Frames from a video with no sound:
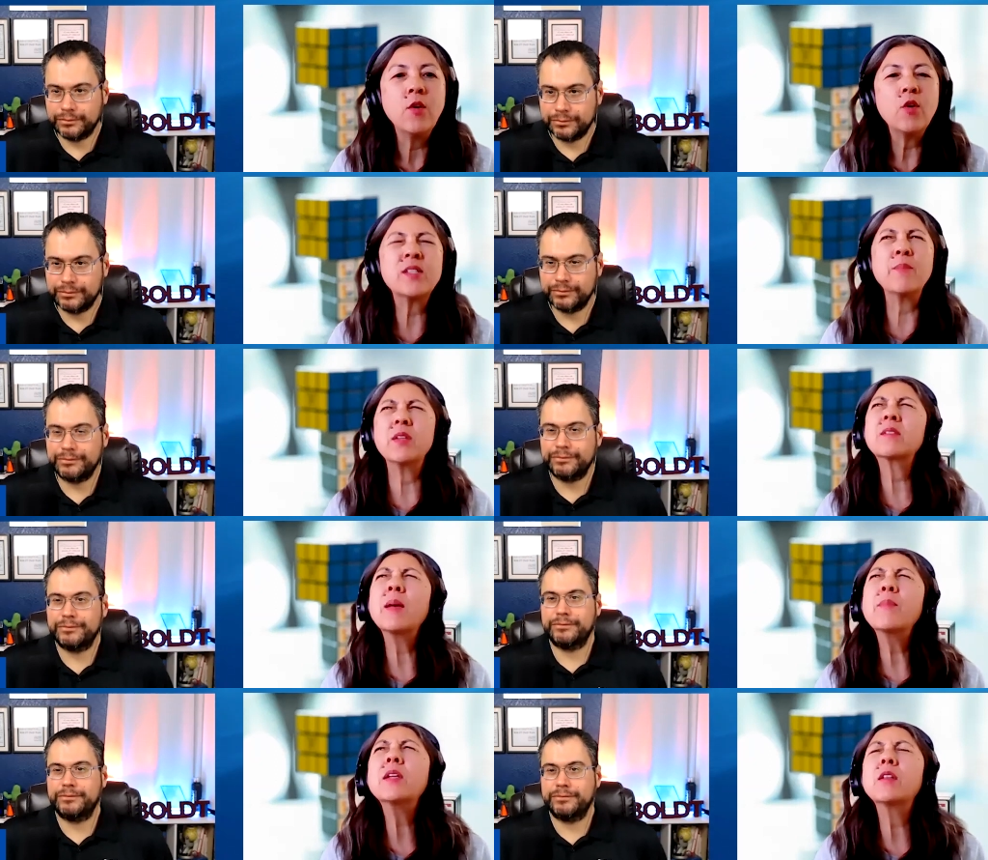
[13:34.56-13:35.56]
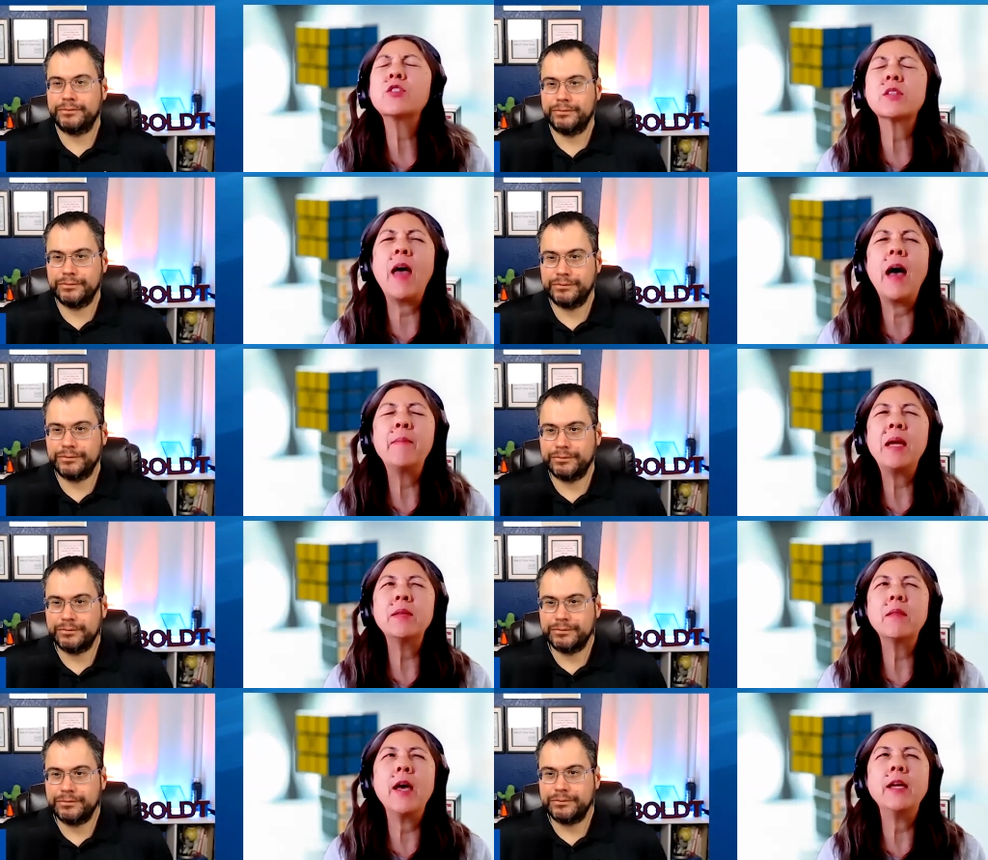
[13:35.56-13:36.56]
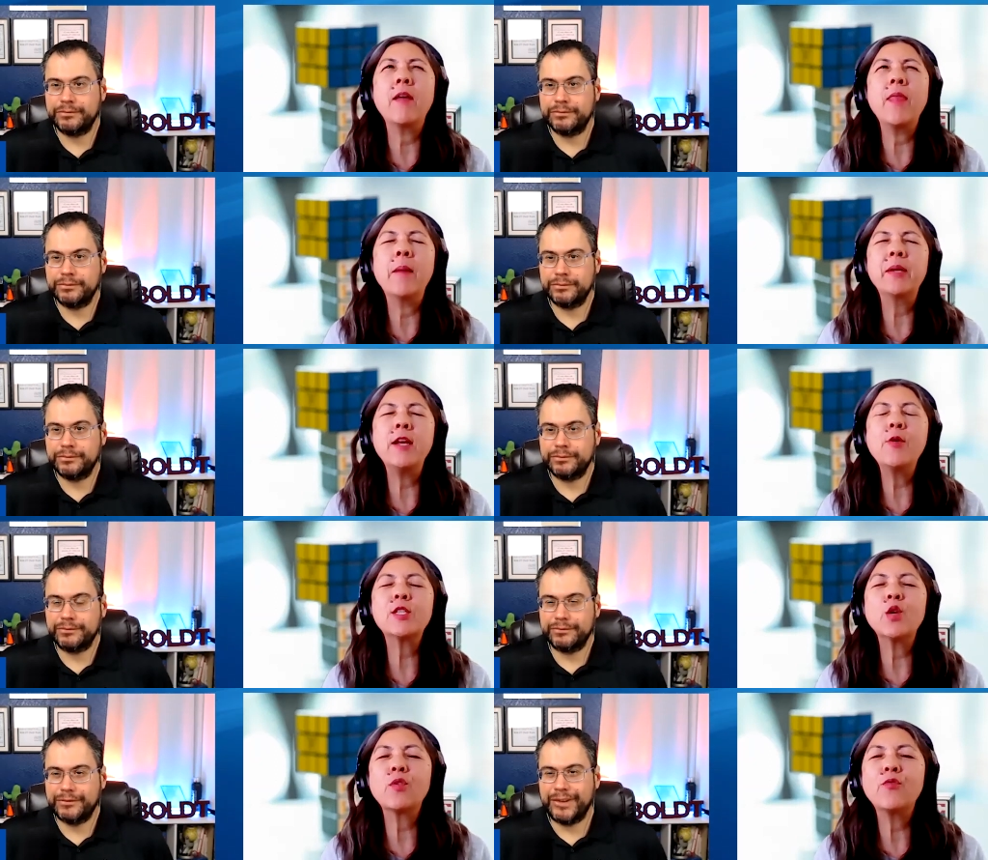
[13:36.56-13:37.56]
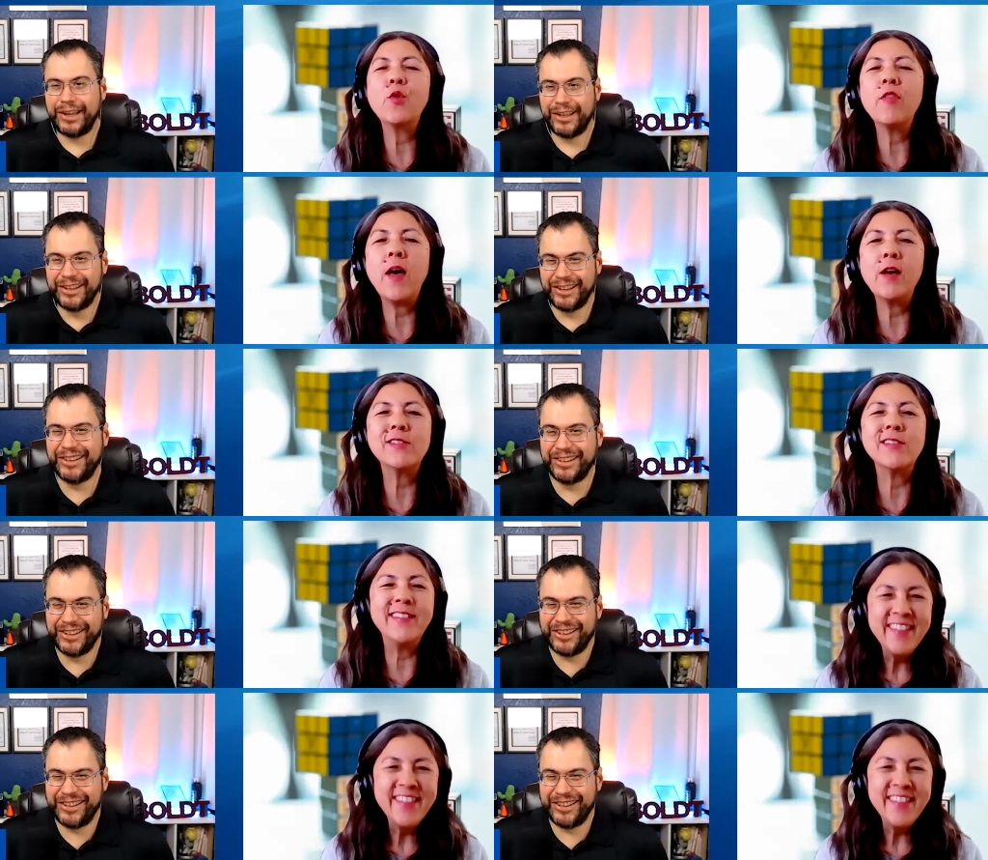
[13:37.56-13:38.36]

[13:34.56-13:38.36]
Speaker 1: or something something close to that. I might be lying on that, but I know it's over four thousand.